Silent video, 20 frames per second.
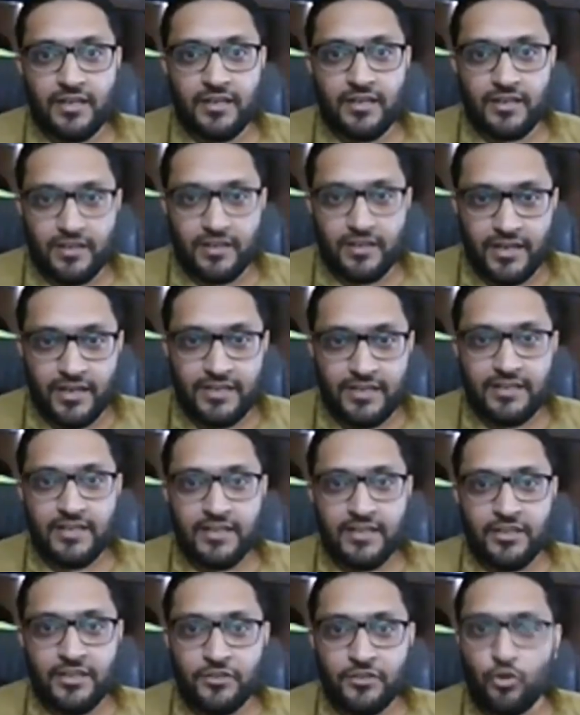right?
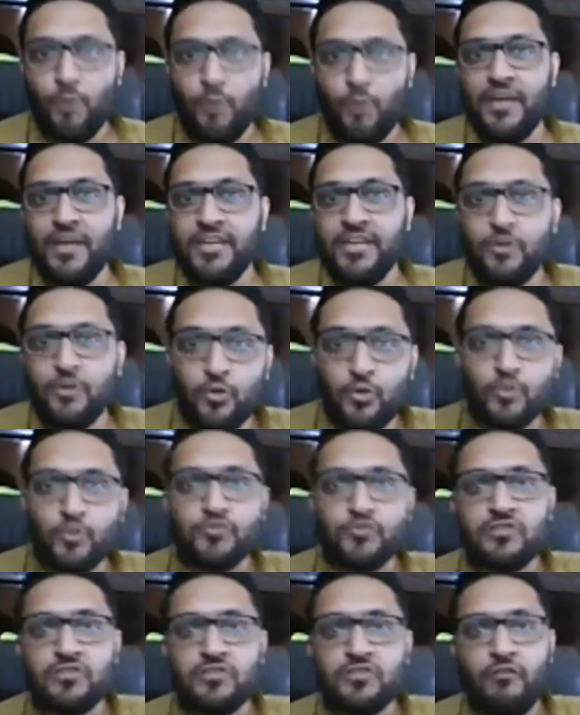So many
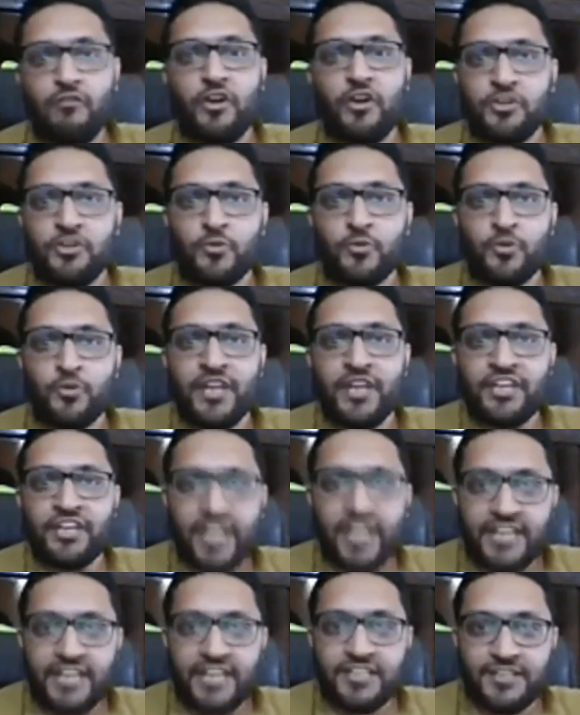gurus want you to day
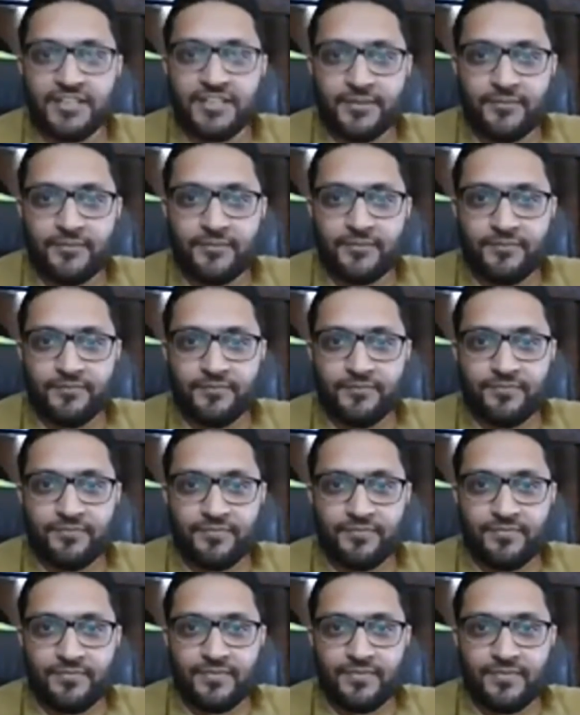trade
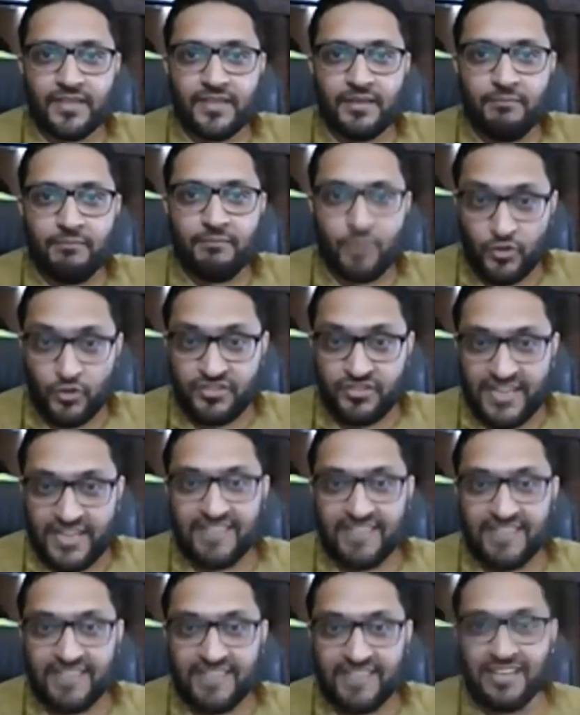because
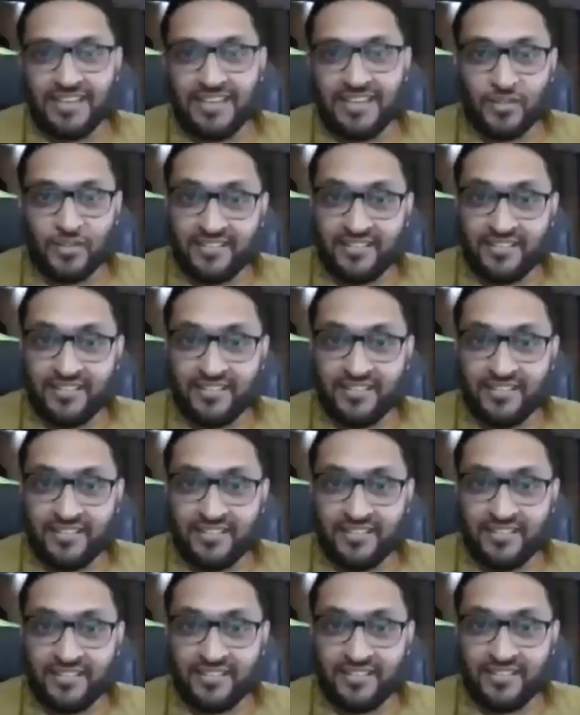that's how they sell their
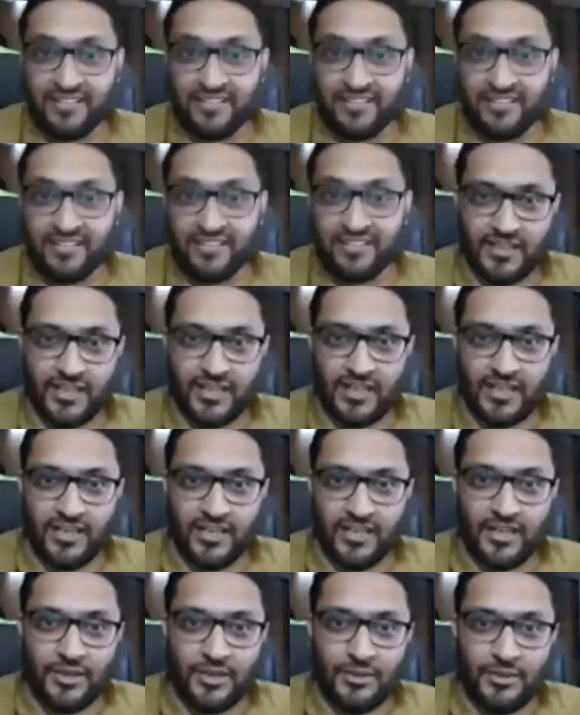courses.
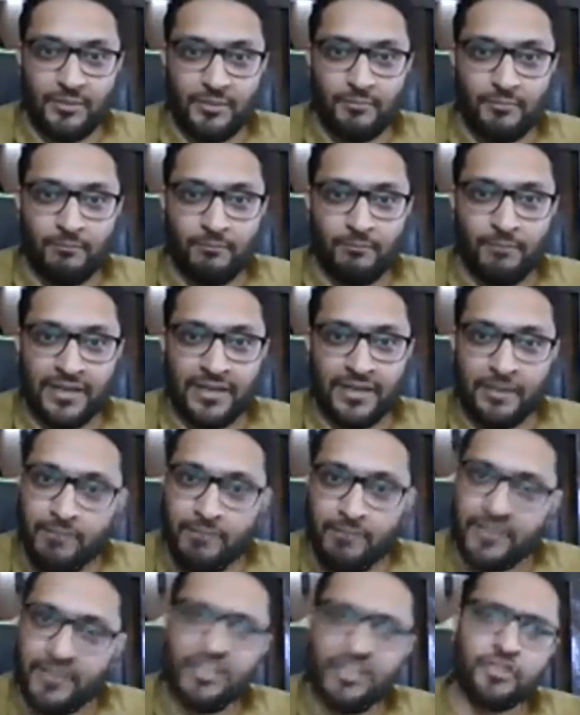But a
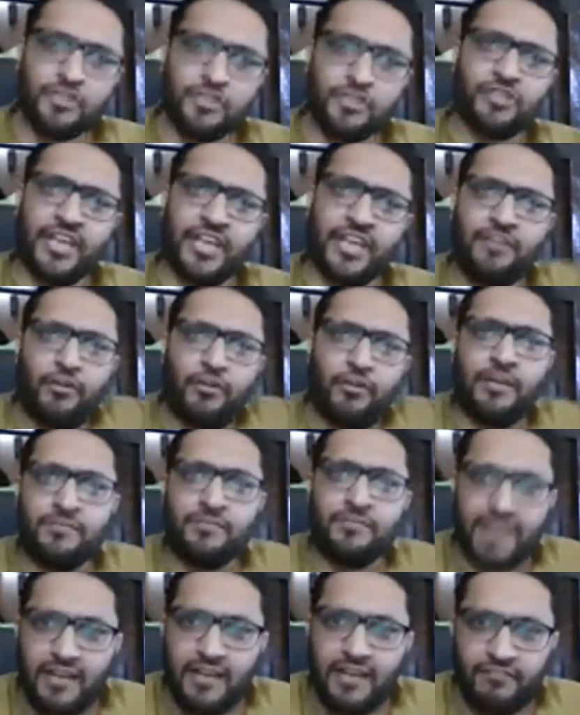beginner should think for
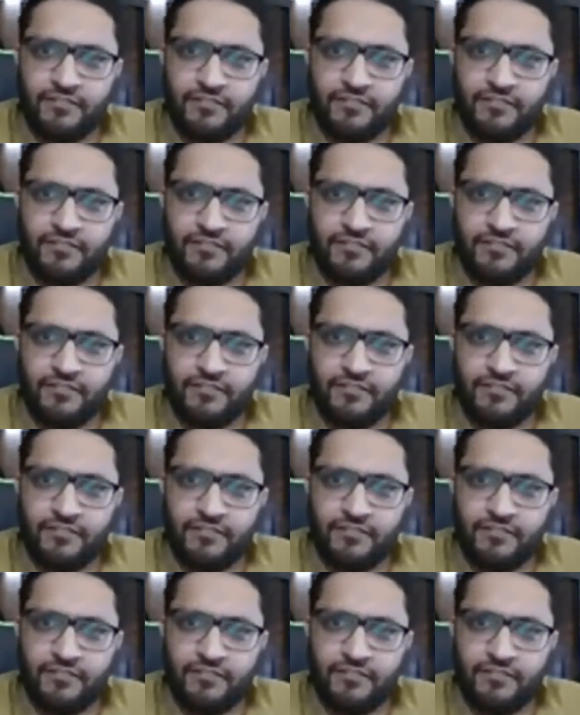himself.